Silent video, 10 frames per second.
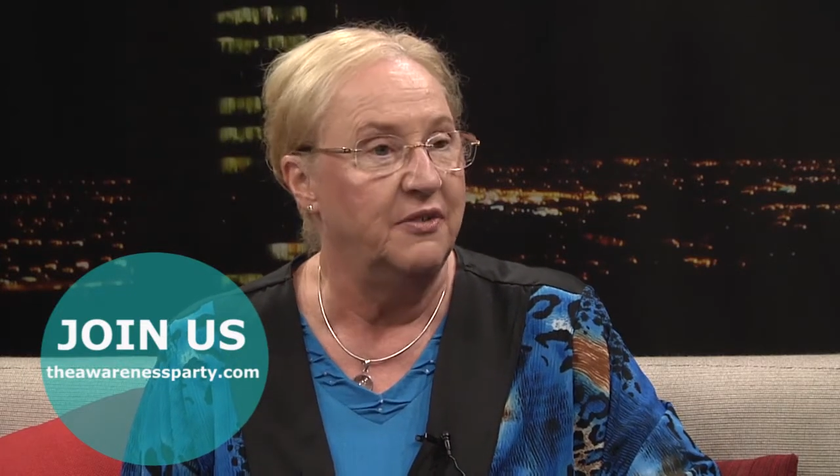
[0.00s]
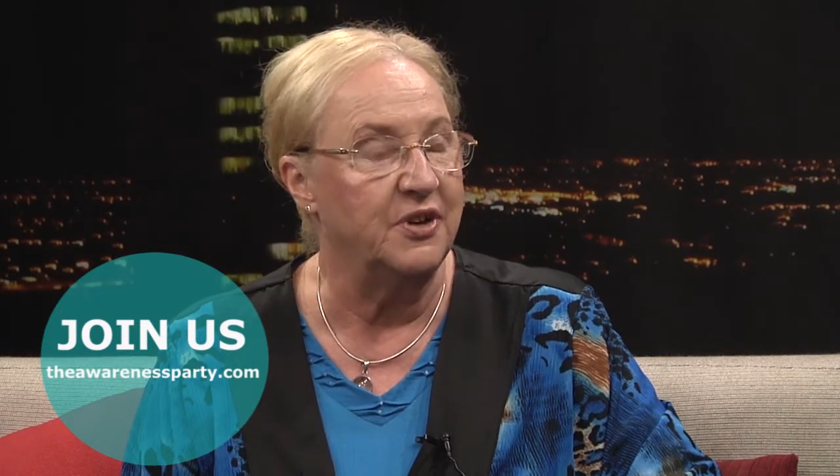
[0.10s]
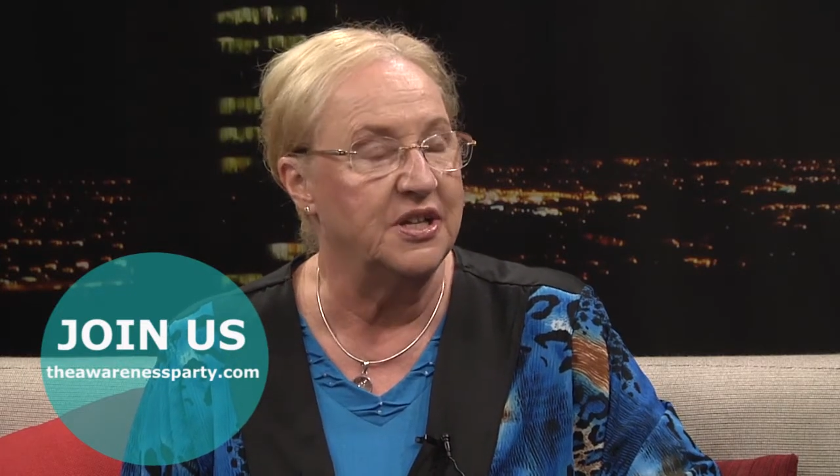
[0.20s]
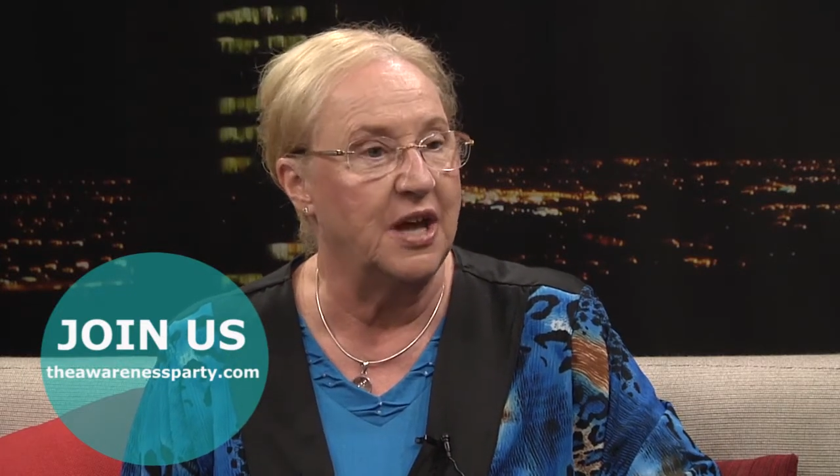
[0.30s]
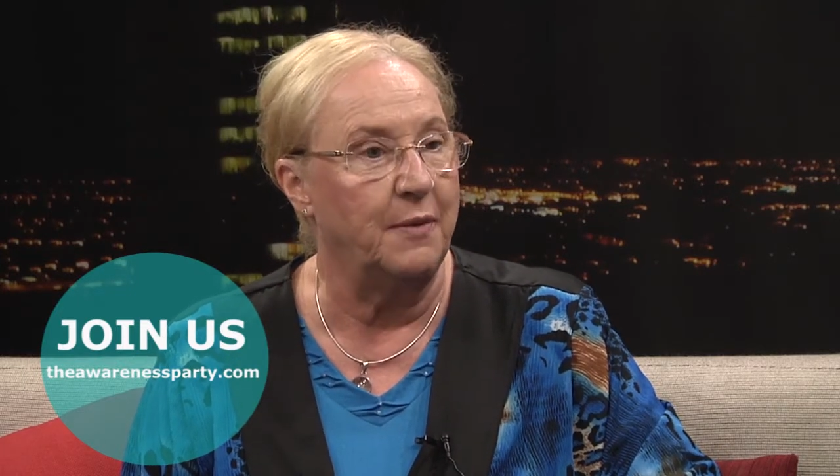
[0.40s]
for
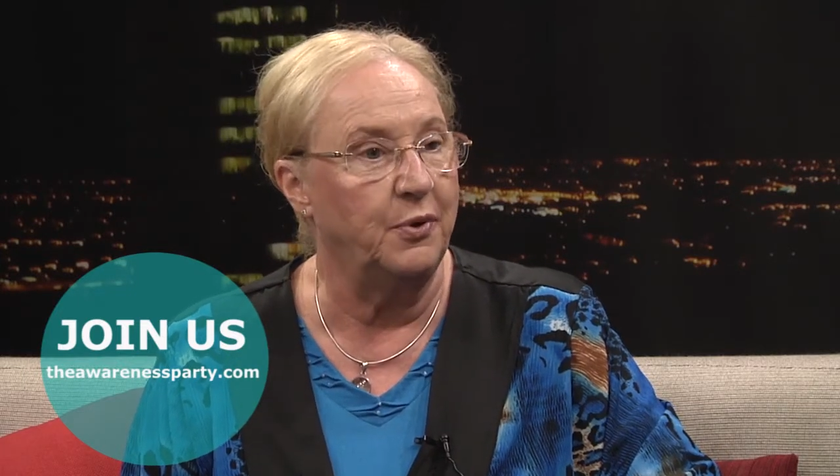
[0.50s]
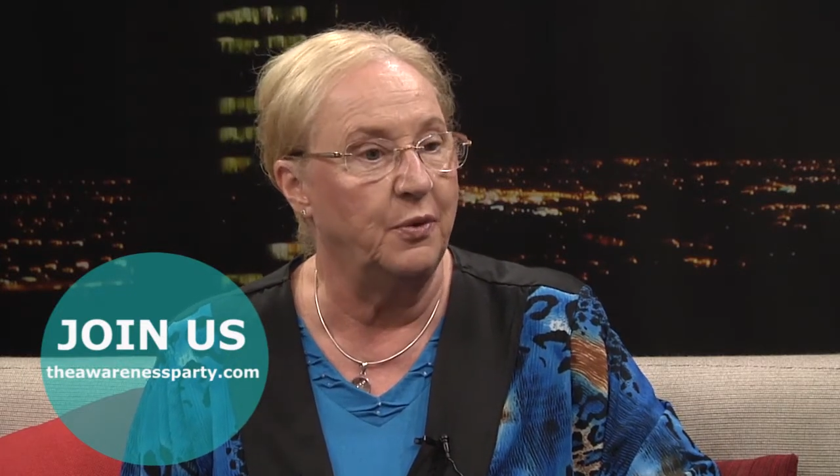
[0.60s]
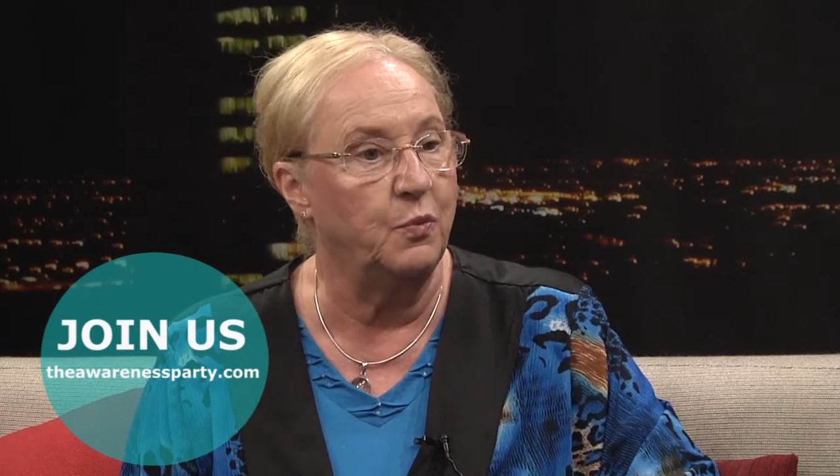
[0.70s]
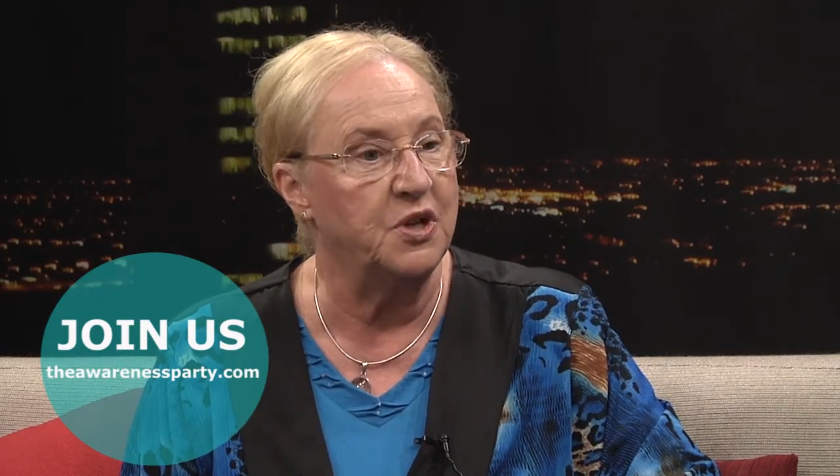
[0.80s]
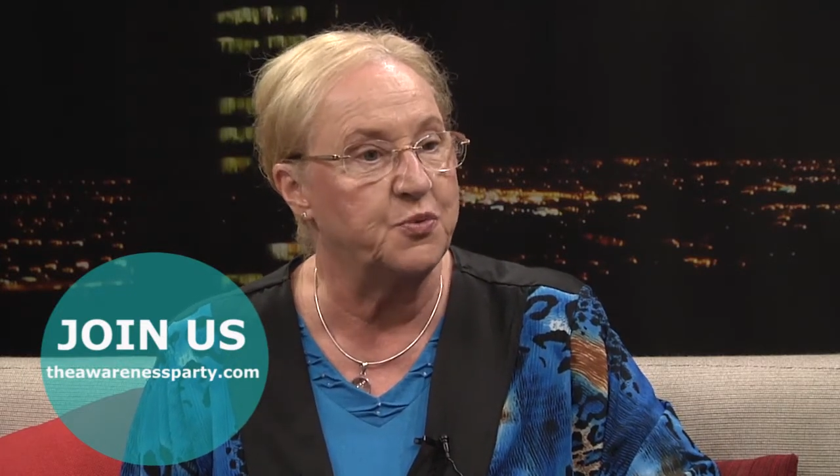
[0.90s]

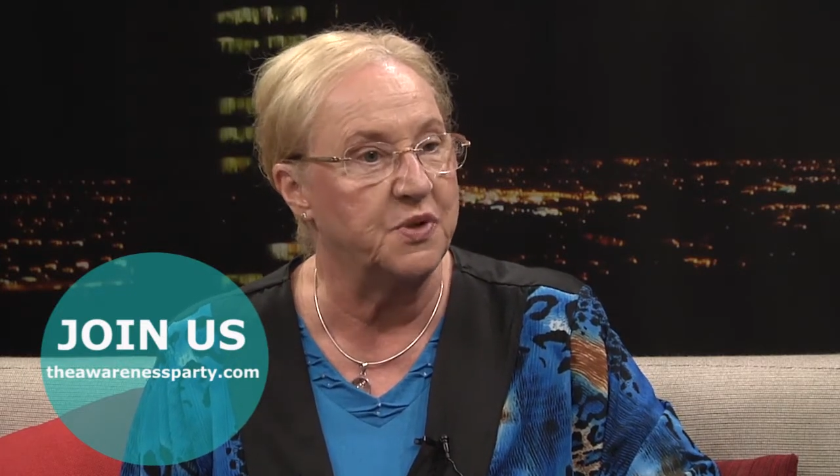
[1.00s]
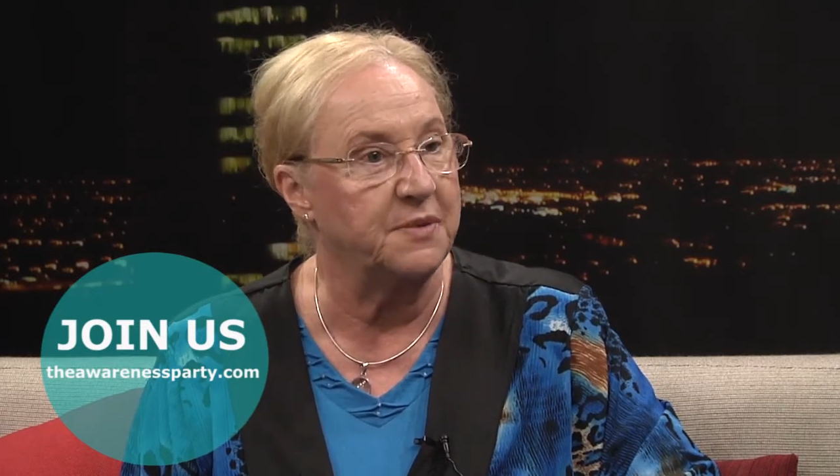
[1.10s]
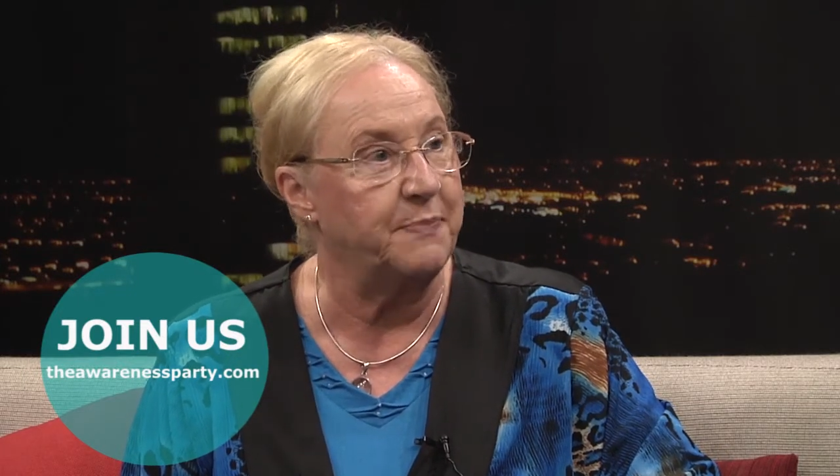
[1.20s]
example, which was